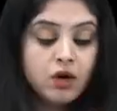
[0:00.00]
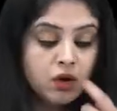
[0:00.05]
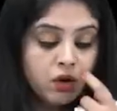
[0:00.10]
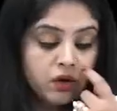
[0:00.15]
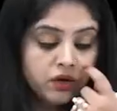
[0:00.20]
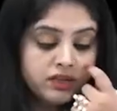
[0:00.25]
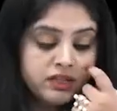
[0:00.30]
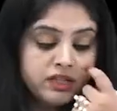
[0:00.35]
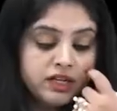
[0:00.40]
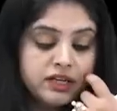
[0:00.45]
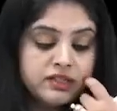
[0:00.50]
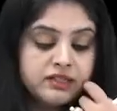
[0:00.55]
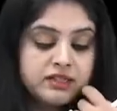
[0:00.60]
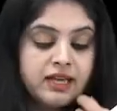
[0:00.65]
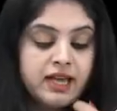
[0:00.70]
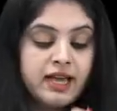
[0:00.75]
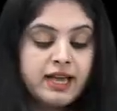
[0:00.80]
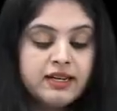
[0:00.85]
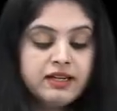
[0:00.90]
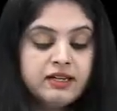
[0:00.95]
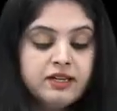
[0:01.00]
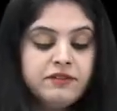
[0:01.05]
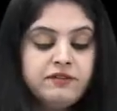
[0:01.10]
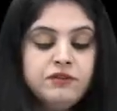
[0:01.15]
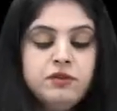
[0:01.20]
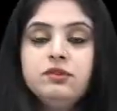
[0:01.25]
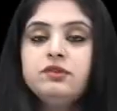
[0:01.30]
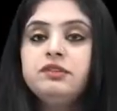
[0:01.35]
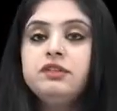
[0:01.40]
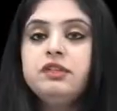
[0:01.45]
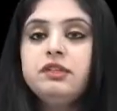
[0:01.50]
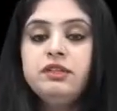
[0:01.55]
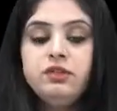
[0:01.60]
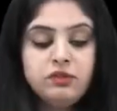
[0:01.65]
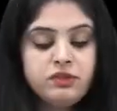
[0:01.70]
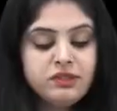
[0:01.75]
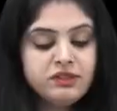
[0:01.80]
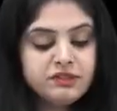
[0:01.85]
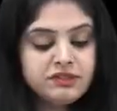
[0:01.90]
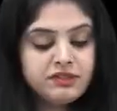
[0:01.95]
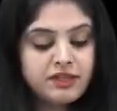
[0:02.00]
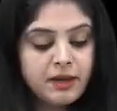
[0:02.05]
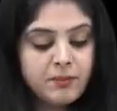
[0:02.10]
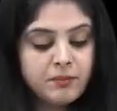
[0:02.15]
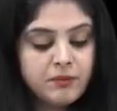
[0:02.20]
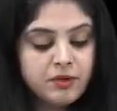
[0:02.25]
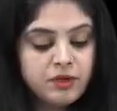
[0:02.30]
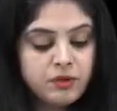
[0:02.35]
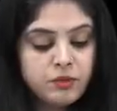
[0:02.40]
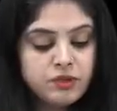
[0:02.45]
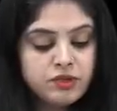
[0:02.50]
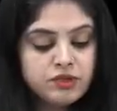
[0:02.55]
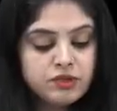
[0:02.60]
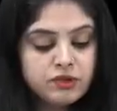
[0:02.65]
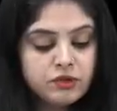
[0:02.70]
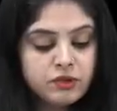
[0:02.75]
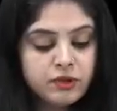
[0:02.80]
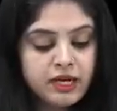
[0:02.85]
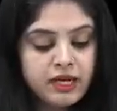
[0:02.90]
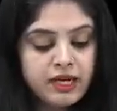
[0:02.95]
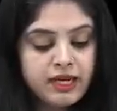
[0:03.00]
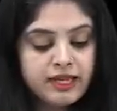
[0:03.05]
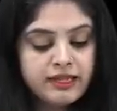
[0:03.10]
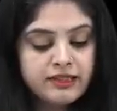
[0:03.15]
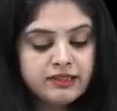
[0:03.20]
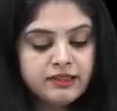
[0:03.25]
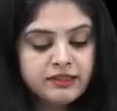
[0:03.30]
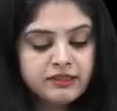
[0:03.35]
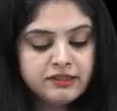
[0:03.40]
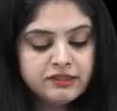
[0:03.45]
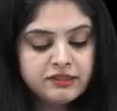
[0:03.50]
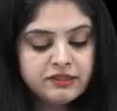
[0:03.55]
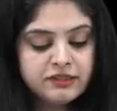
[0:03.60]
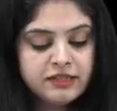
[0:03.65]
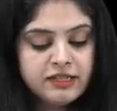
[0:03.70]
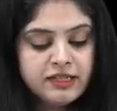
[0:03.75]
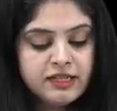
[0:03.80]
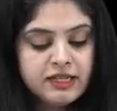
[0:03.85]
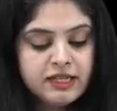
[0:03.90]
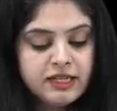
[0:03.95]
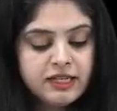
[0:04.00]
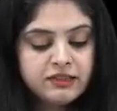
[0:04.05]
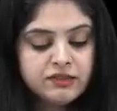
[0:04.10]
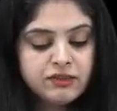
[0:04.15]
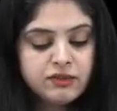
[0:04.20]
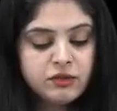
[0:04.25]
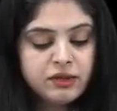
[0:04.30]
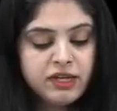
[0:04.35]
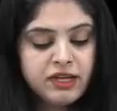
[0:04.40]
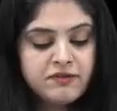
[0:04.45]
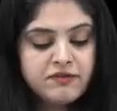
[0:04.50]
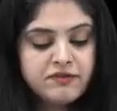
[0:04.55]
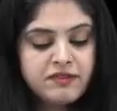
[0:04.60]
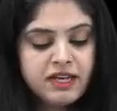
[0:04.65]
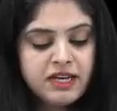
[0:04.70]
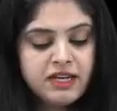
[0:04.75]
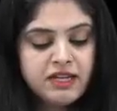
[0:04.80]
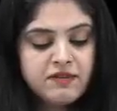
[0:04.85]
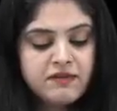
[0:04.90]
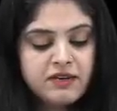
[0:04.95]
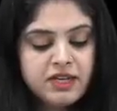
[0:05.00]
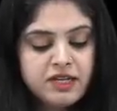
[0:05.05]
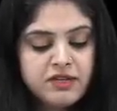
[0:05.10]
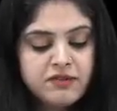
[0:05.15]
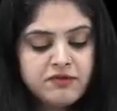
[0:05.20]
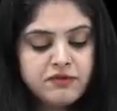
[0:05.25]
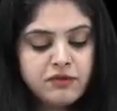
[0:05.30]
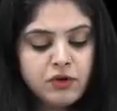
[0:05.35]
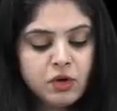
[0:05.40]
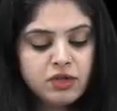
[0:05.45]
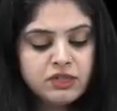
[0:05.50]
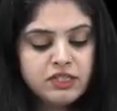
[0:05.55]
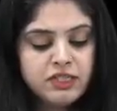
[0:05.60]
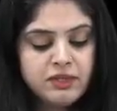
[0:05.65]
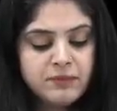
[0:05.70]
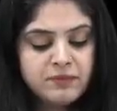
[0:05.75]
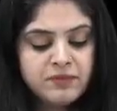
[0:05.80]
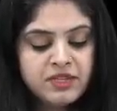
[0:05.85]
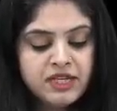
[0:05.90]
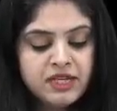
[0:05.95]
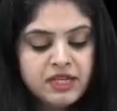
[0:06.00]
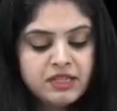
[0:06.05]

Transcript: On the other hand, if you see a urine sample which is looking like this, it's looking very, very frothy.